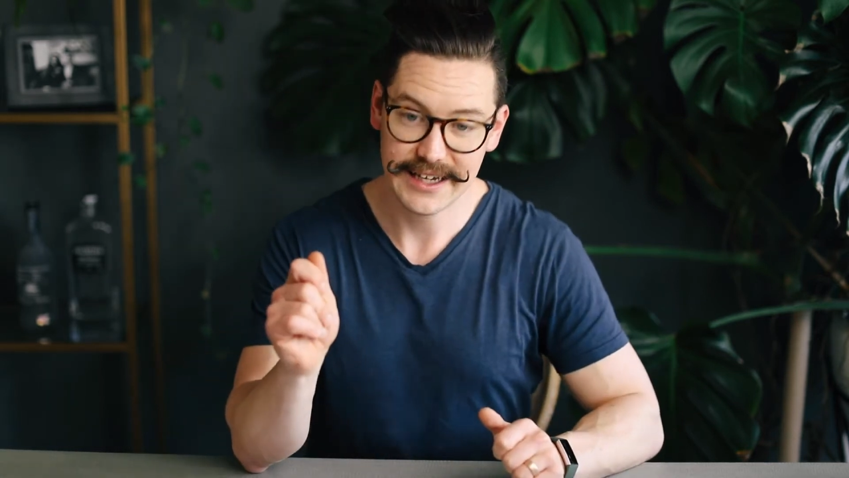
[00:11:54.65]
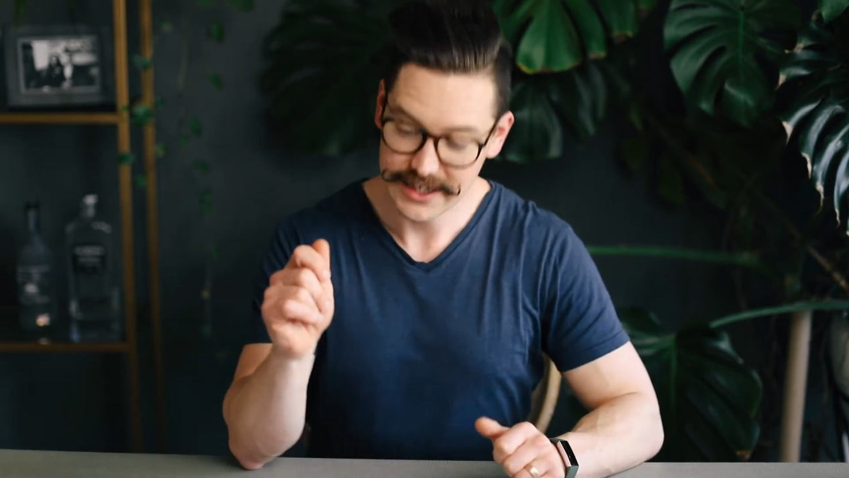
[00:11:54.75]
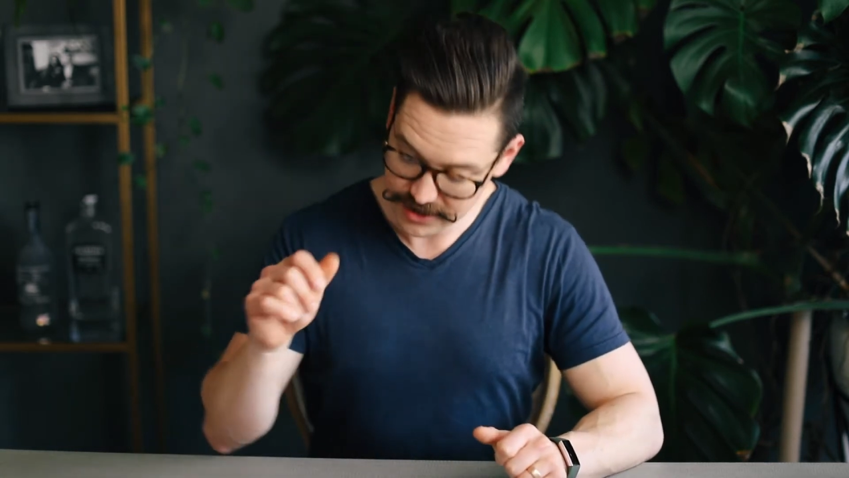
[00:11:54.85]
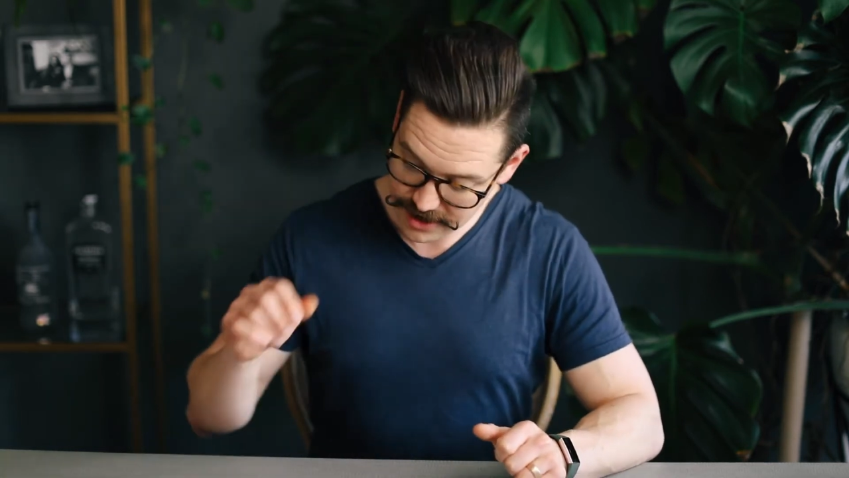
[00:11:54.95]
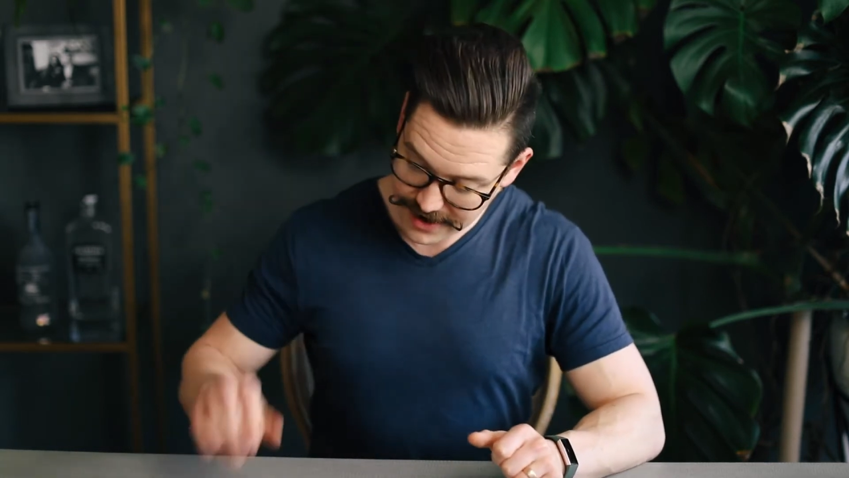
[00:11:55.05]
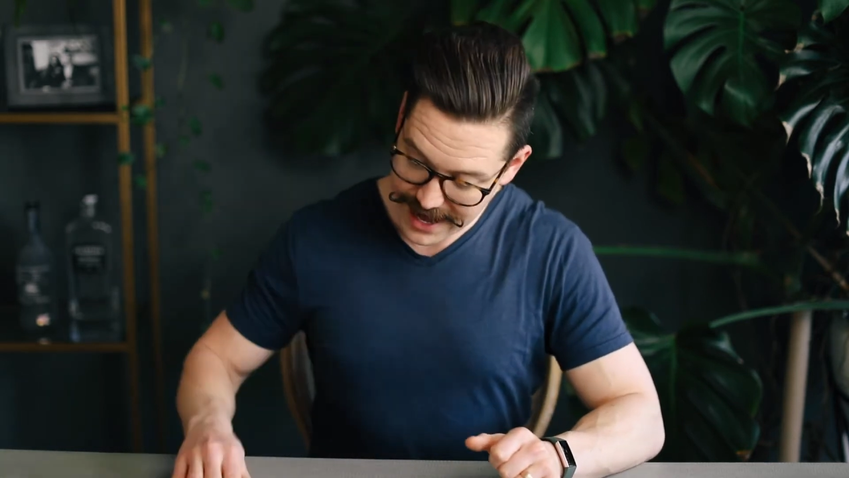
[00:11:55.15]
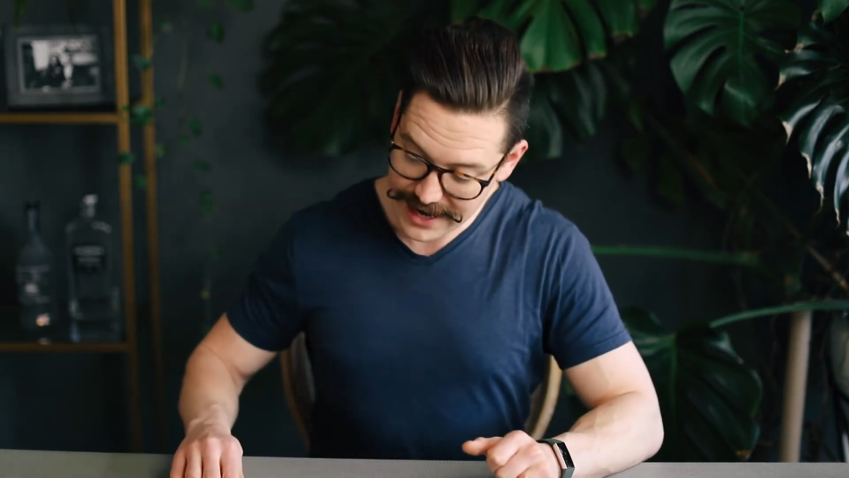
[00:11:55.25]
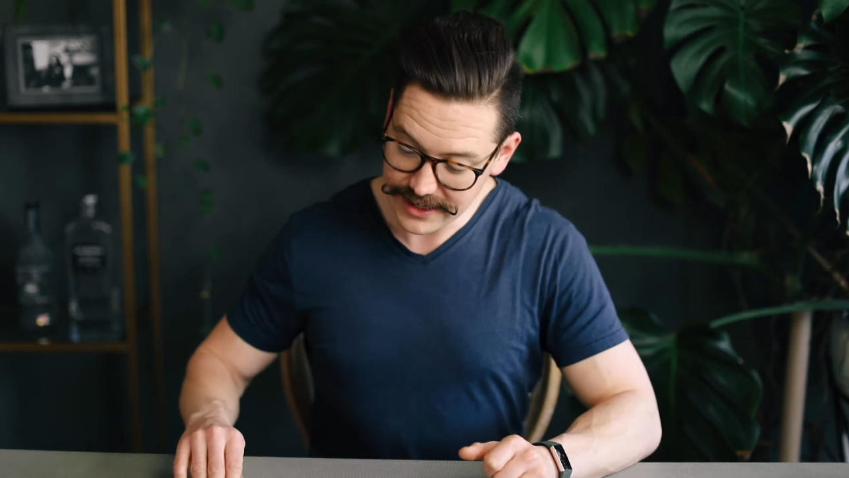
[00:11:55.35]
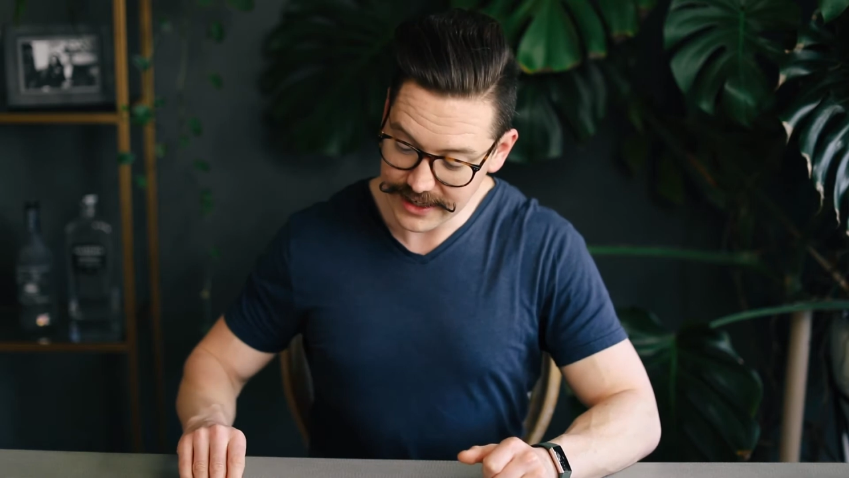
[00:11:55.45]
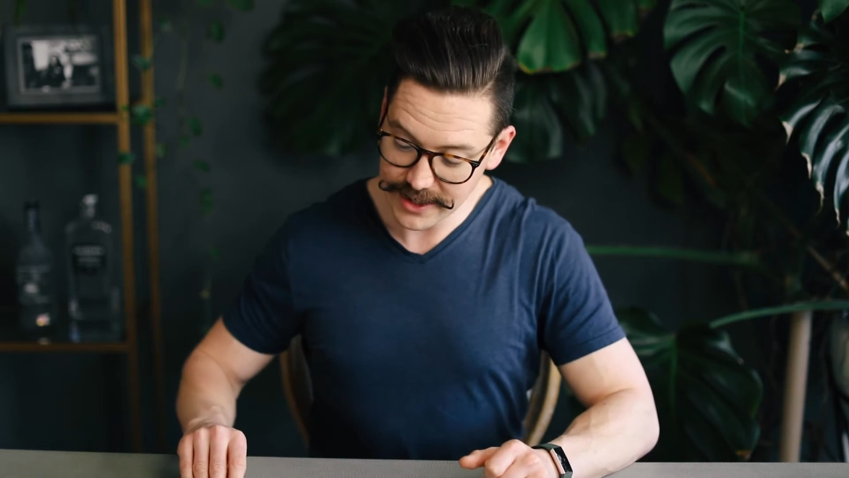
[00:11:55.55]
You know,
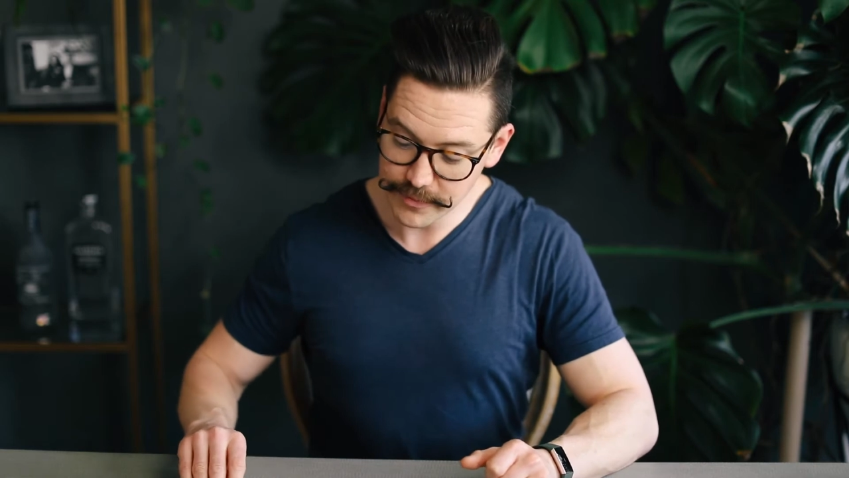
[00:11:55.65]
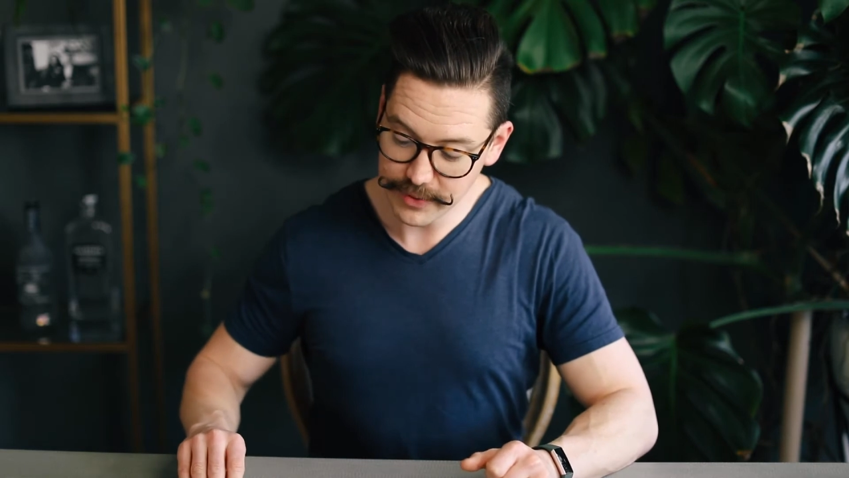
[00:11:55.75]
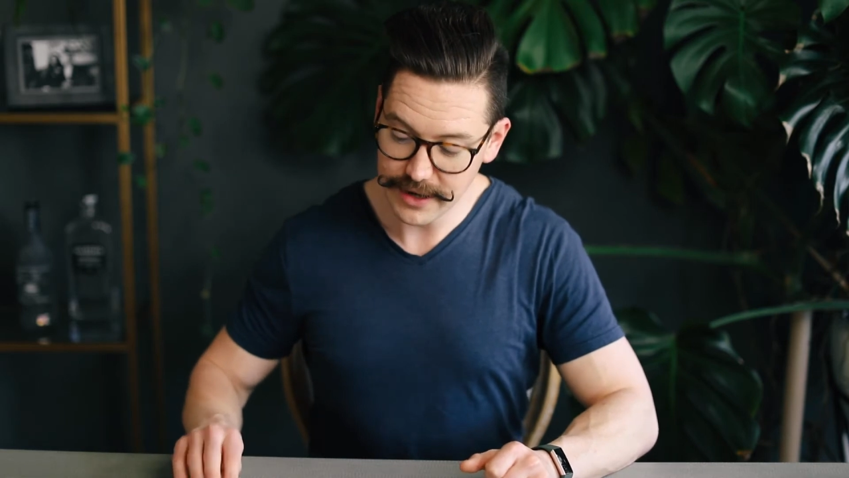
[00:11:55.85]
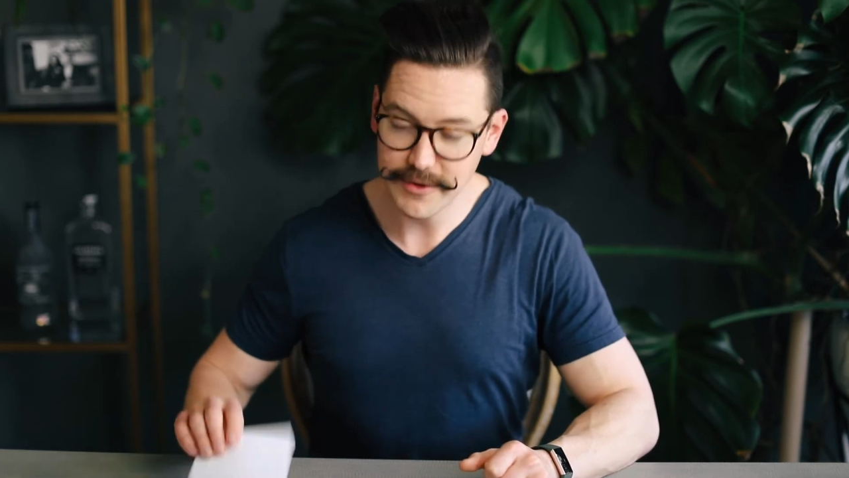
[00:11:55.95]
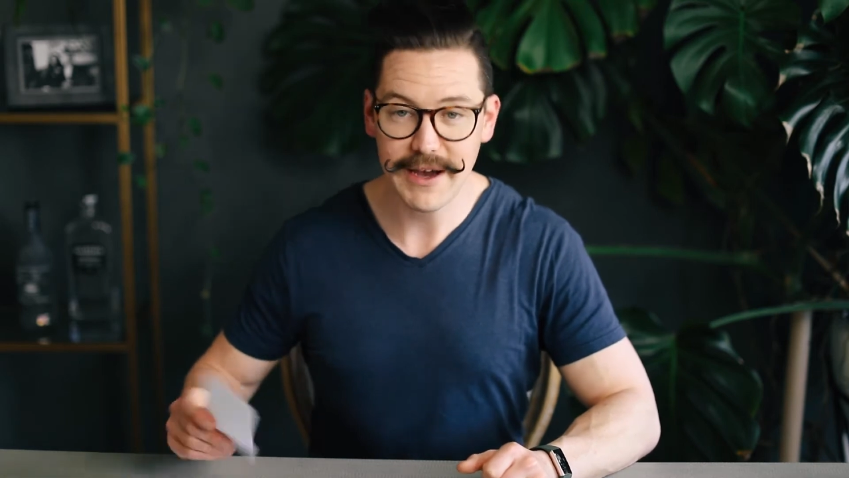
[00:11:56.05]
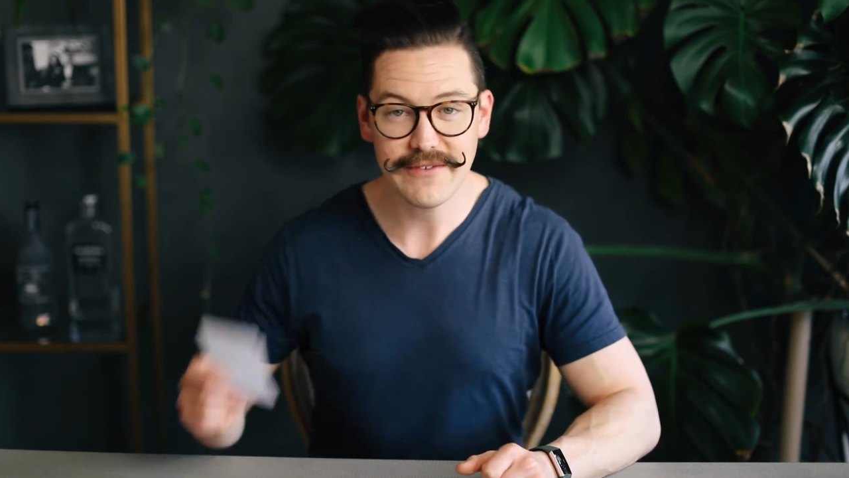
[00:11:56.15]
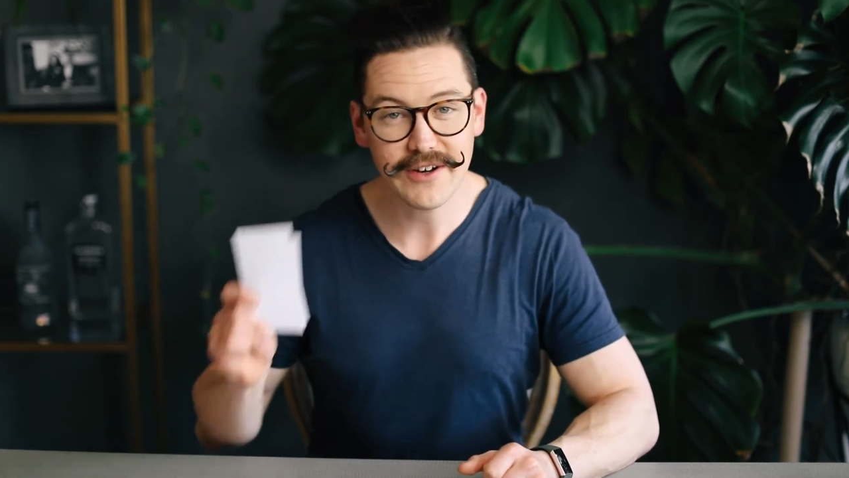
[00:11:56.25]
editing, you might have a